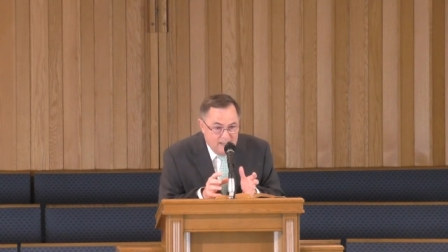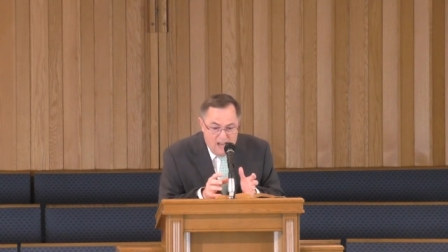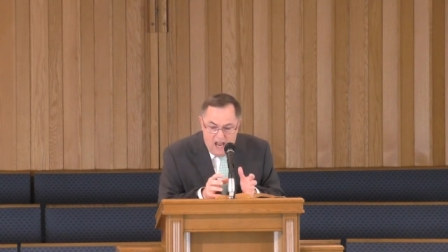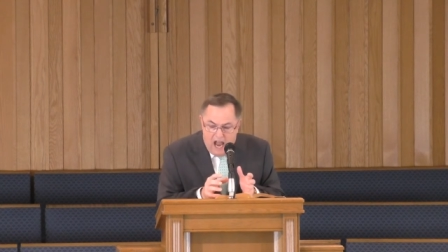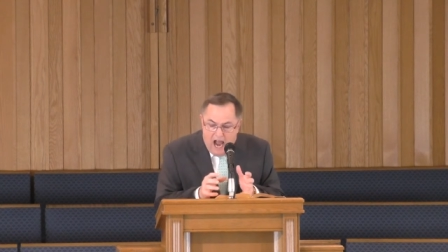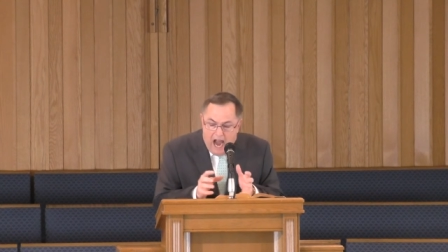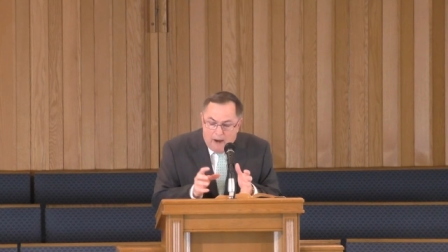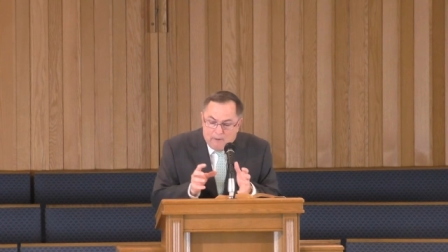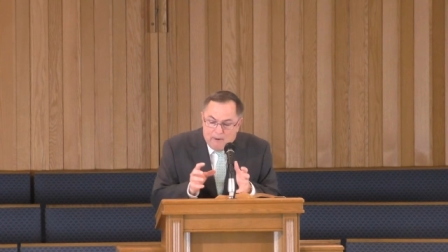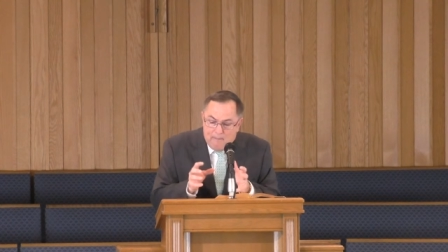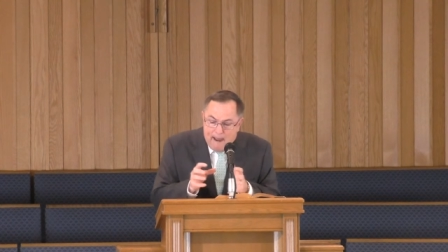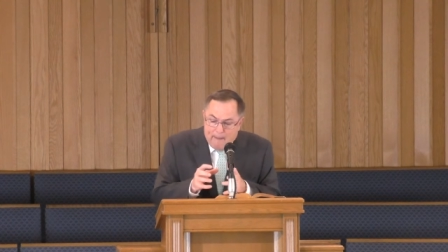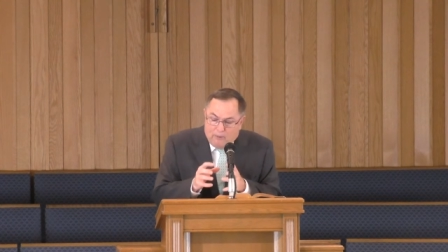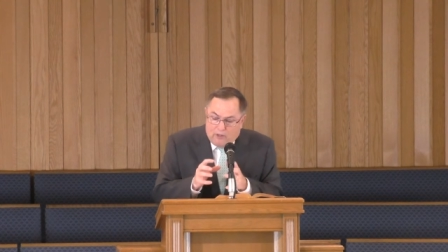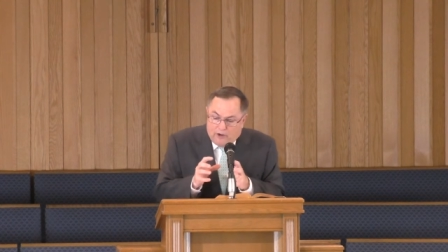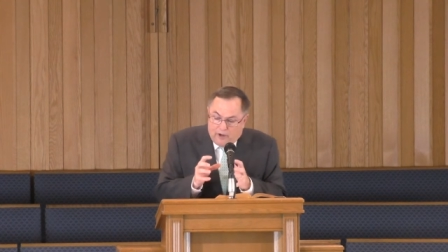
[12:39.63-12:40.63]
I
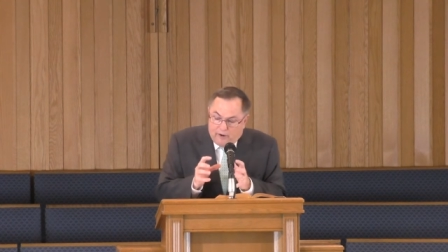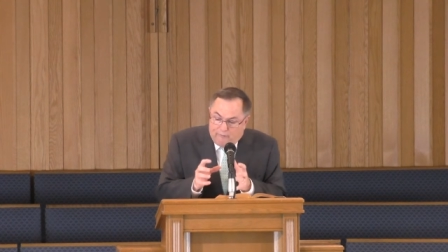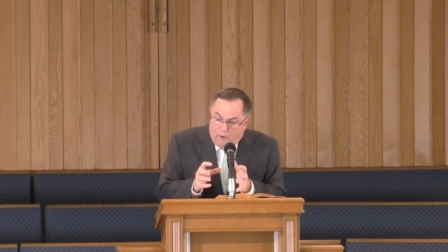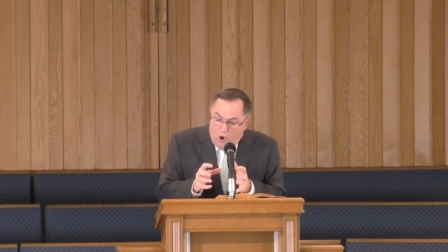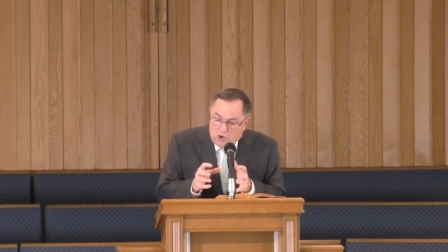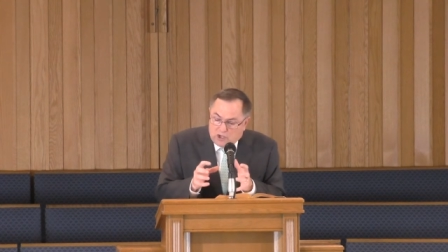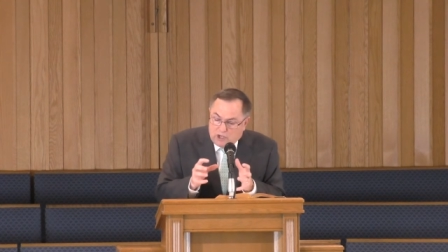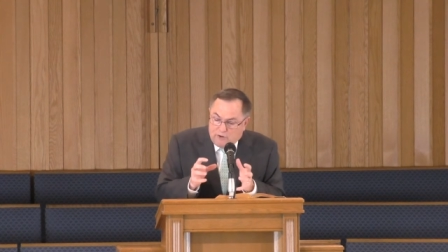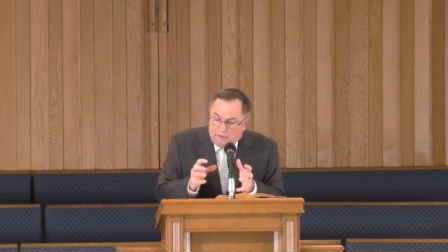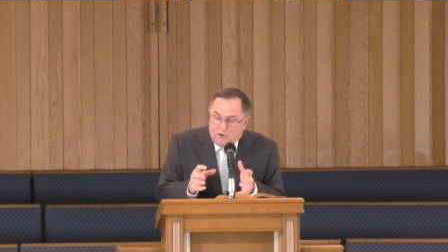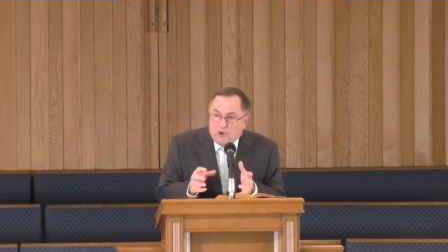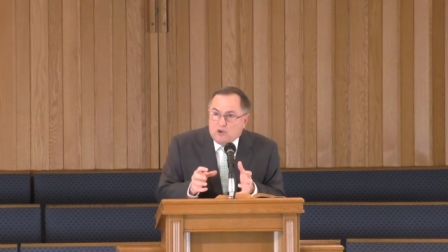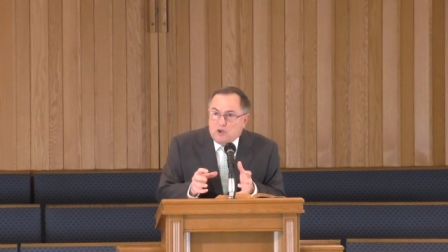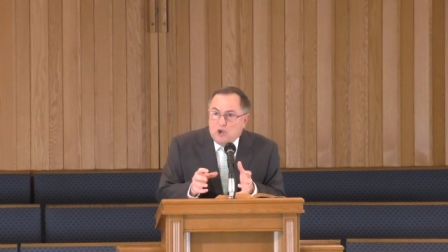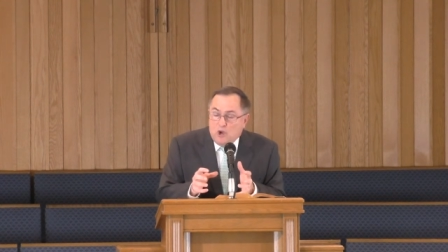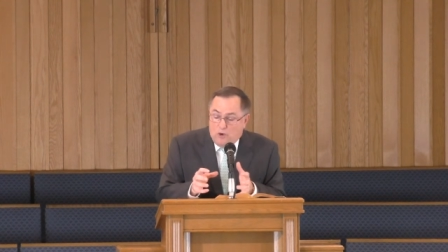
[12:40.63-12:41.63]
remember the devotion of your
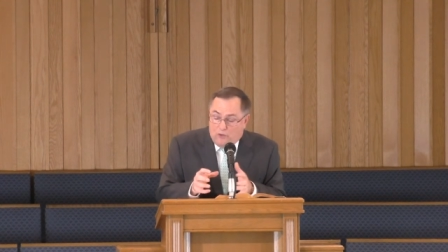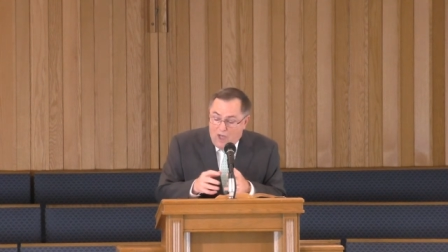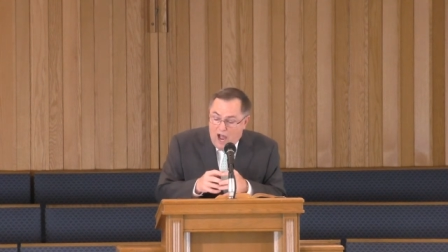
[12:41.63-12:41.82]
youth.